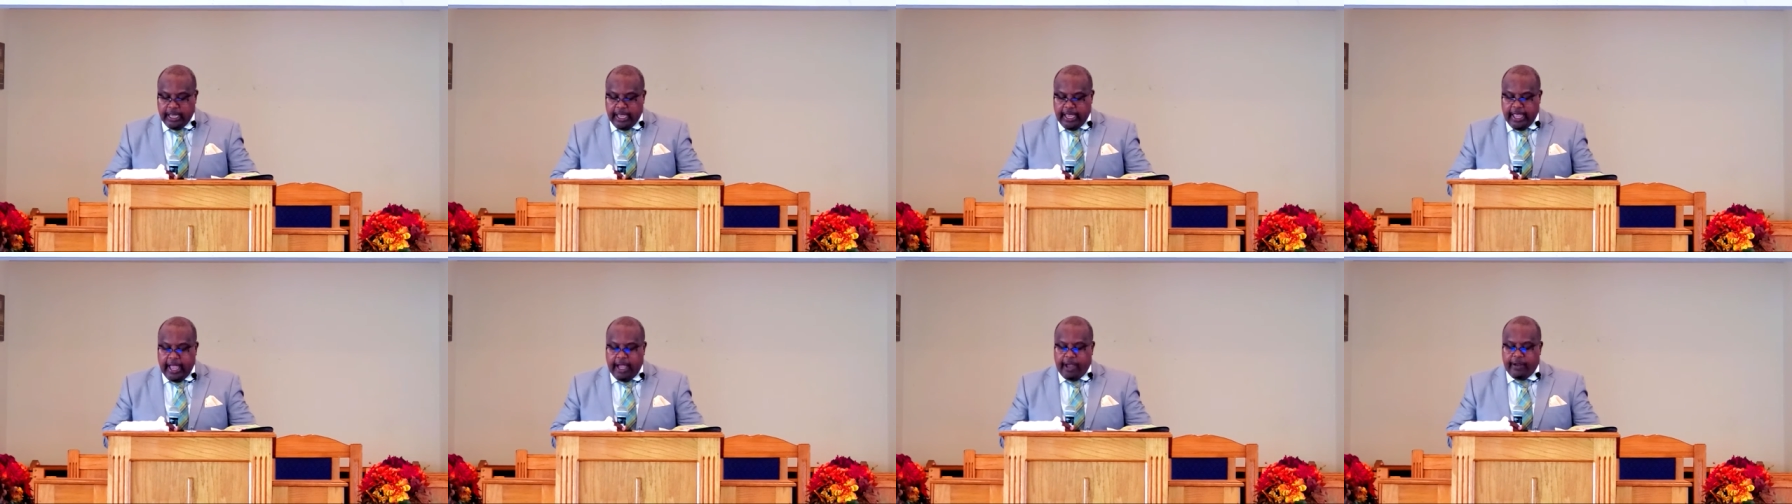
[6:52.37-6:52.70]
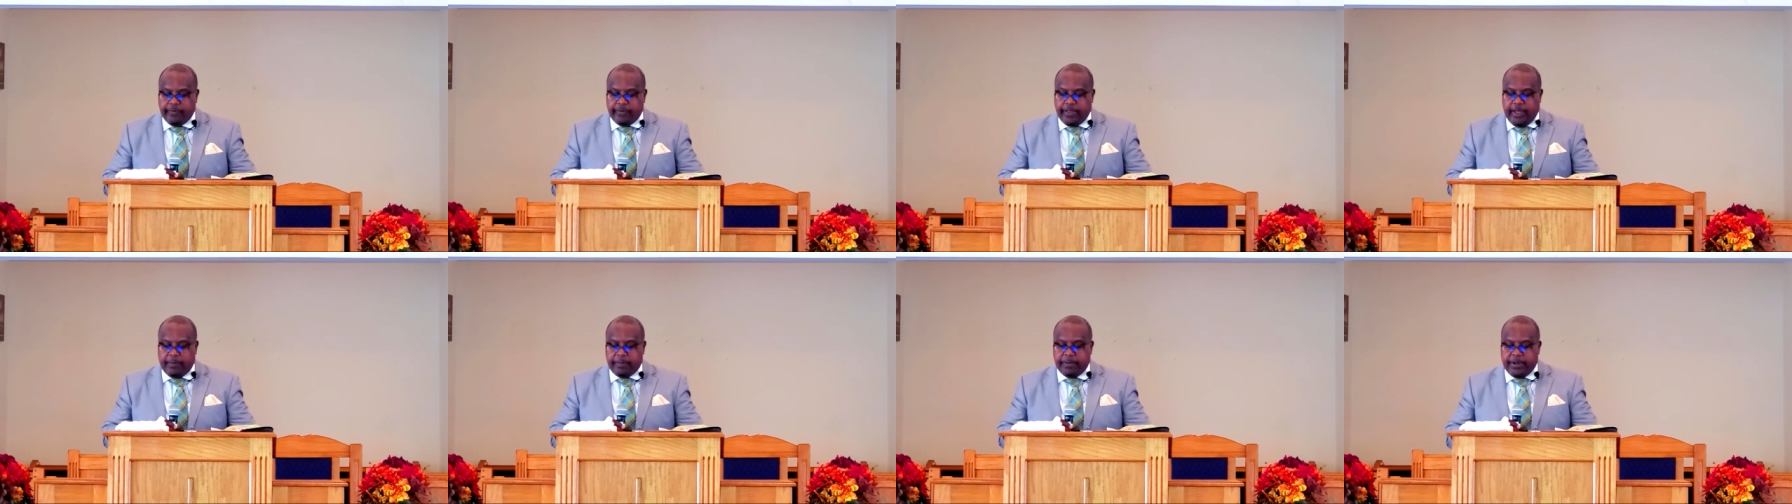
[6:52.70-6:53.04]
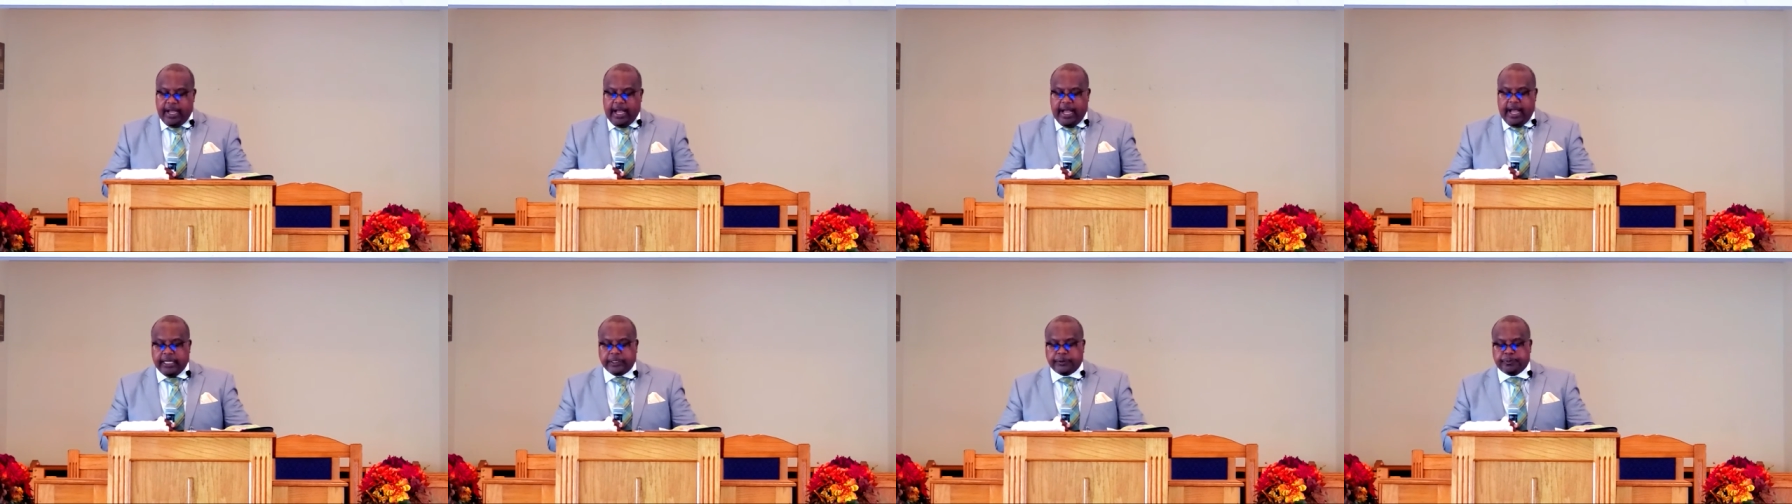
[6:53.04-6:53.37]
held up
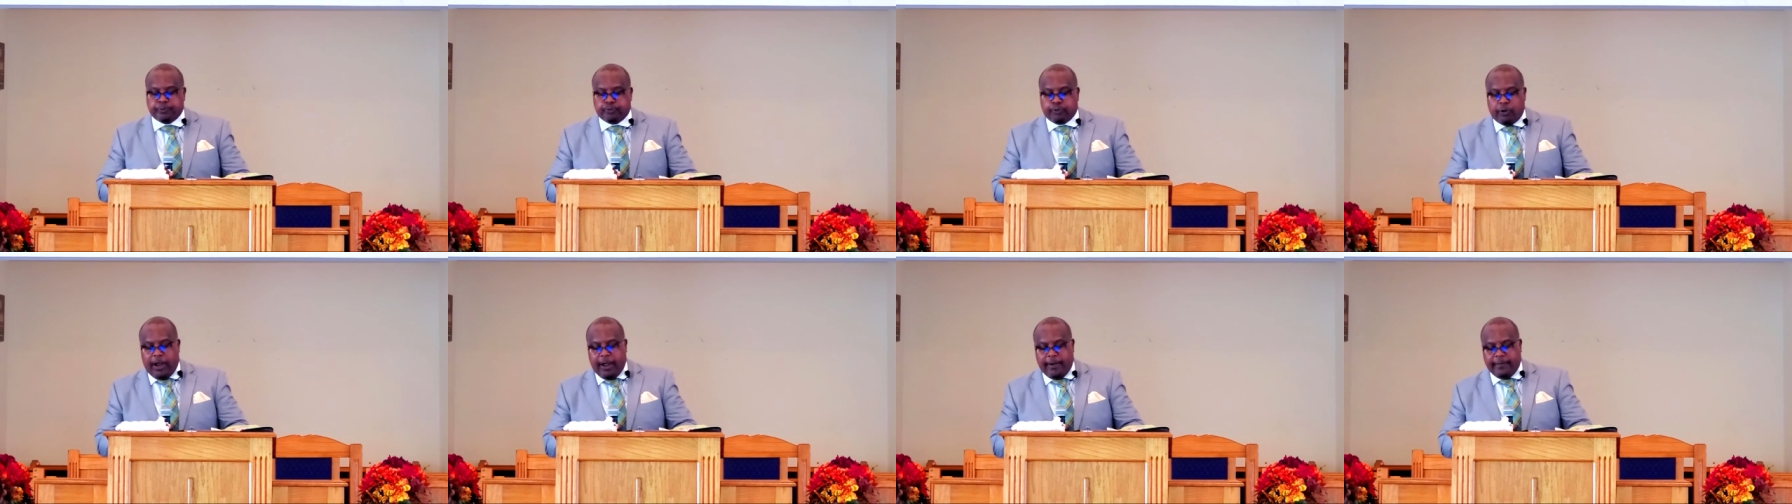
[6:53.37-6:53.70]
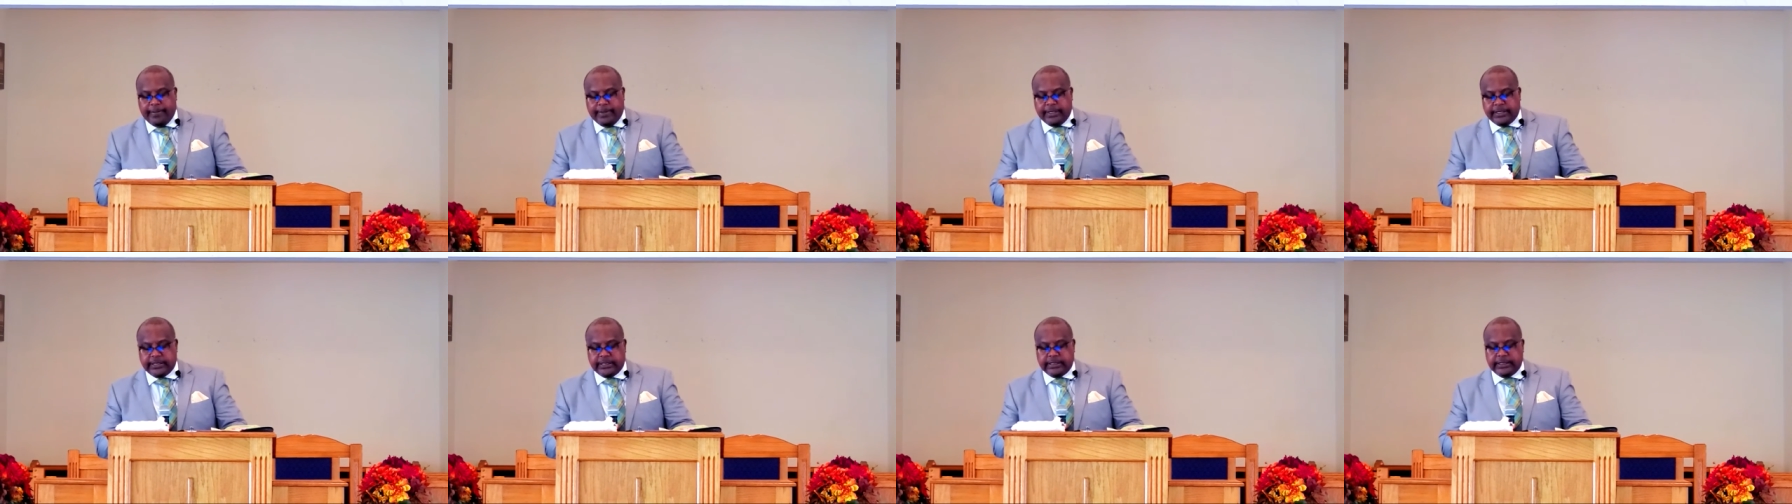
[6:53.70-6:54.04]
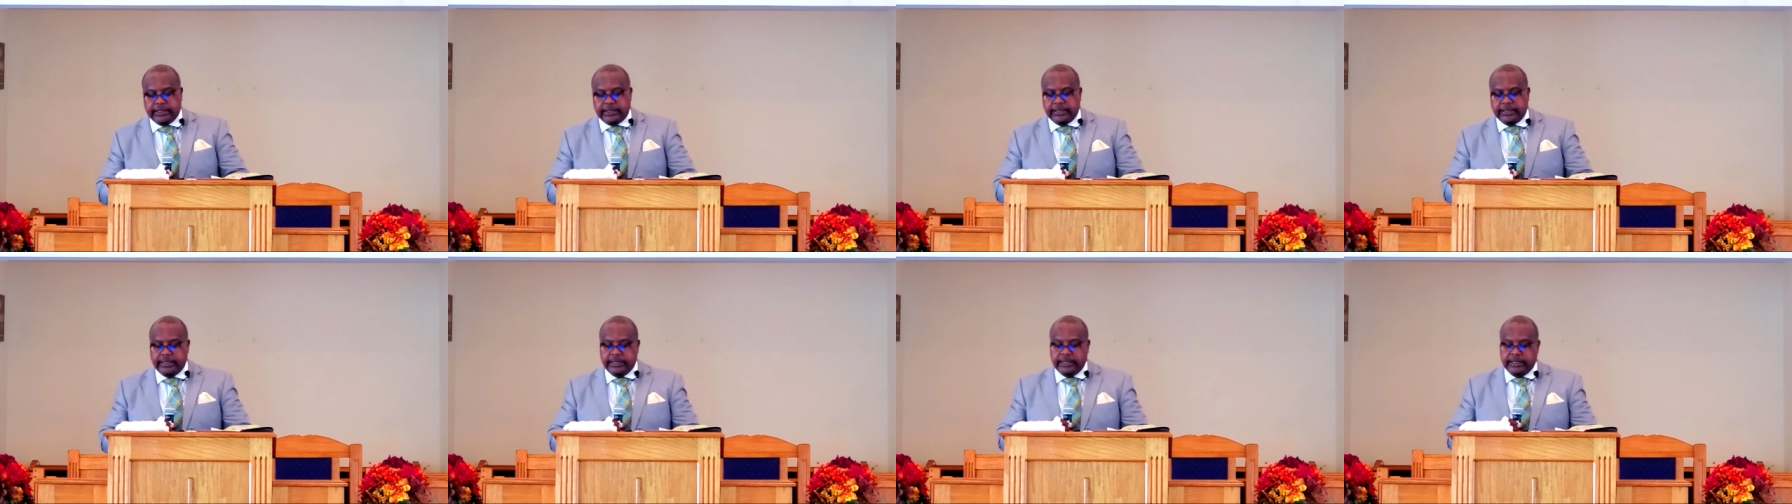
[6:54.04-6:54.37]
God's
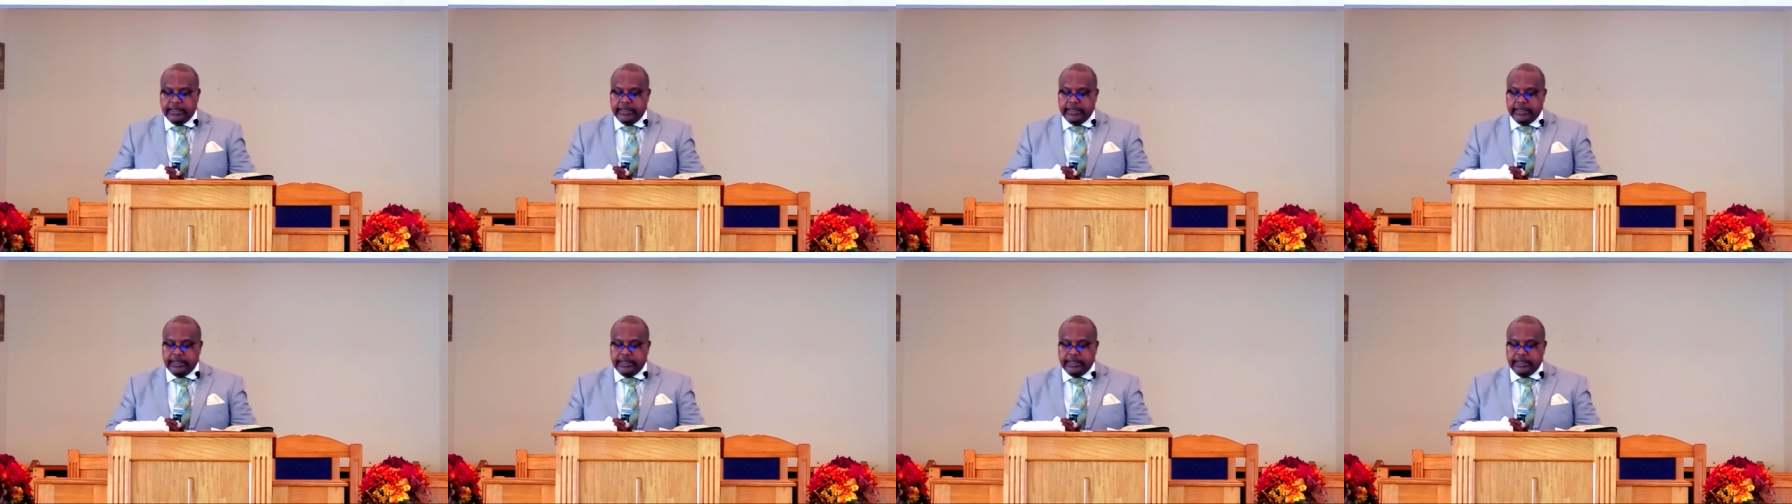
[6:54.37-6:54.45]
promise